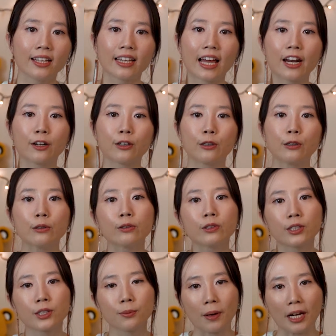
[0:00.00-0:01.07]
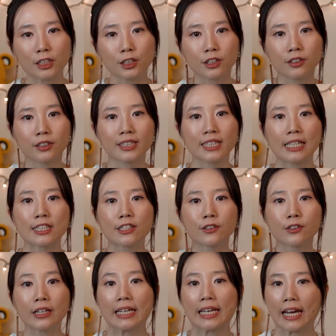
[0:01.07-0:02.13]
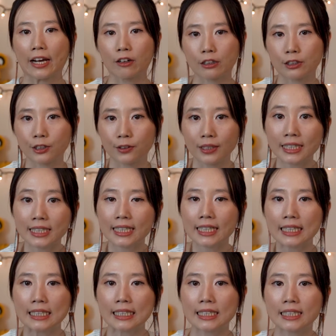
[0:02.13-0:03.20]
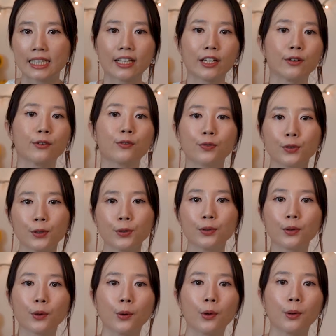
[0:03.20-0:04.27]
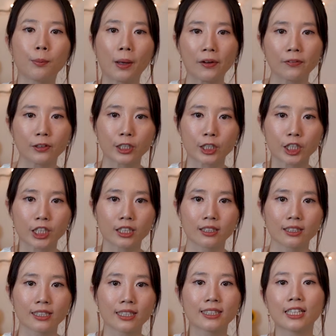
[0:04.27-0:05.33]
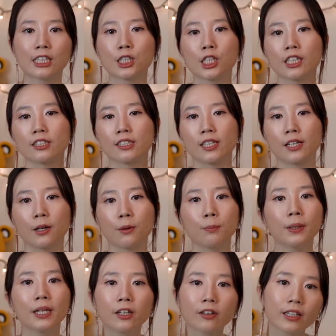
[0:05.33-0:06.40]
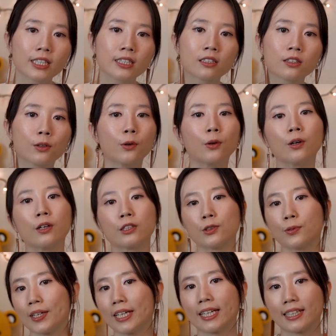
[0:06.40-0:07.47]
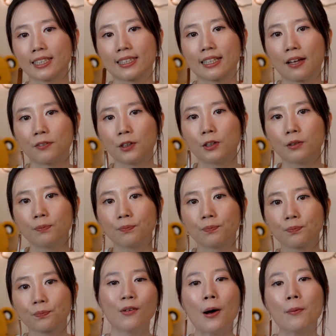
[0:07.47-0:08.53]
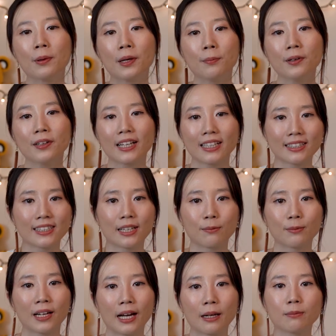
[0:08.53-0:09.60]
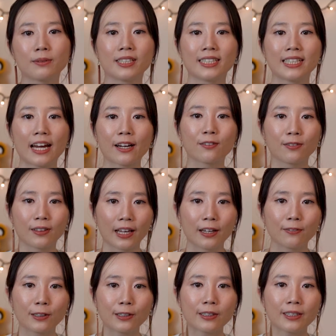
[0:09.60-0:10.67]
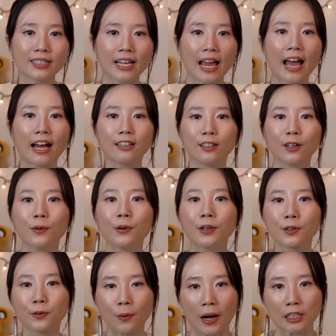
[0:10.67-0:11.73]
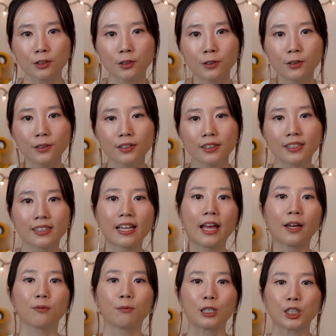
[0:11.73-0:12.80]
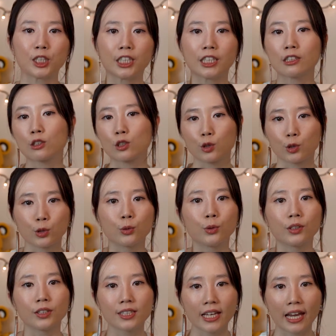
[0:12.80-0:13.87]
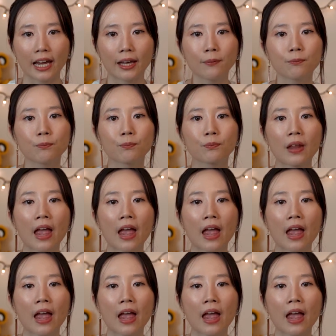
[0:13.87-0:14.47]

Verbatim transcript: that are used to measure sensory characteristics in food or beverages, such as their bitterness or sweetness level. While people can sometimes detect flavors at lower thresholds than machines or tools can,